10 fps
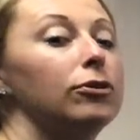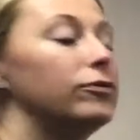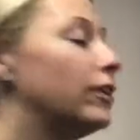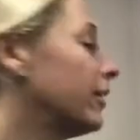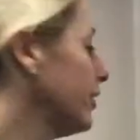
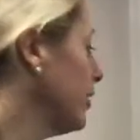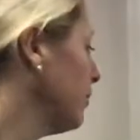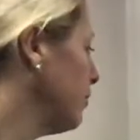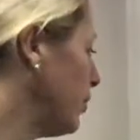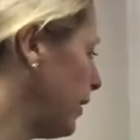Very
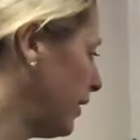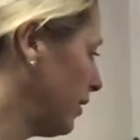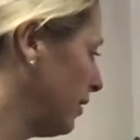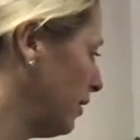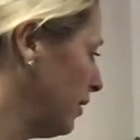good
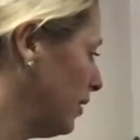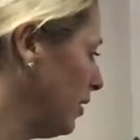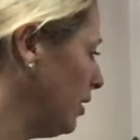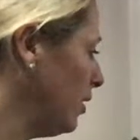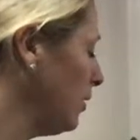
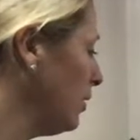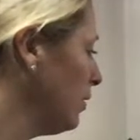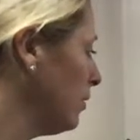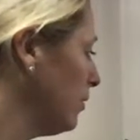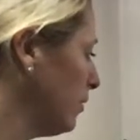moo.
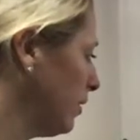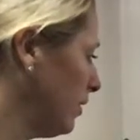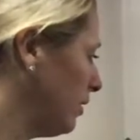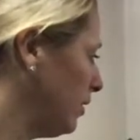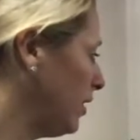
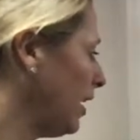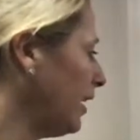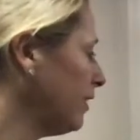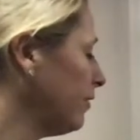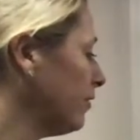
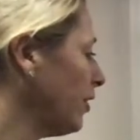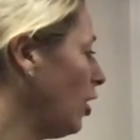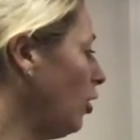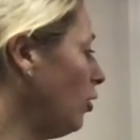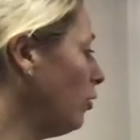Kind of
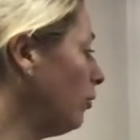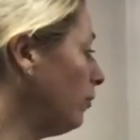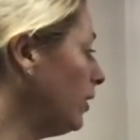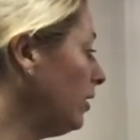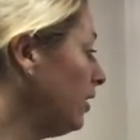
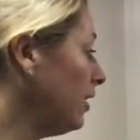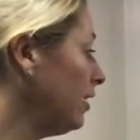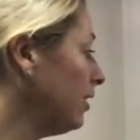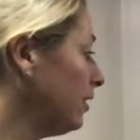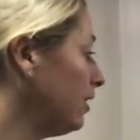
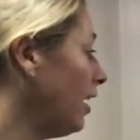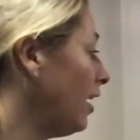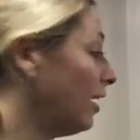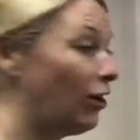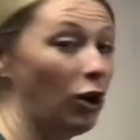ohm.
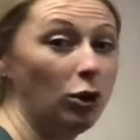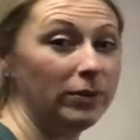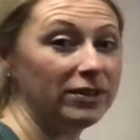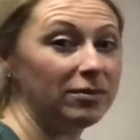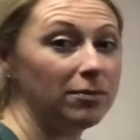Yeah,
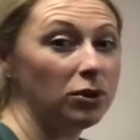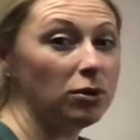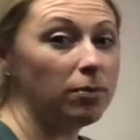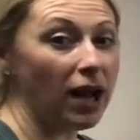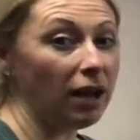ohm is
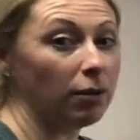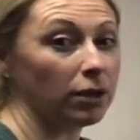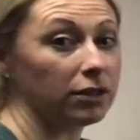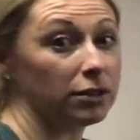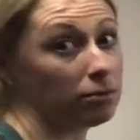moo
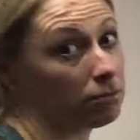backwards.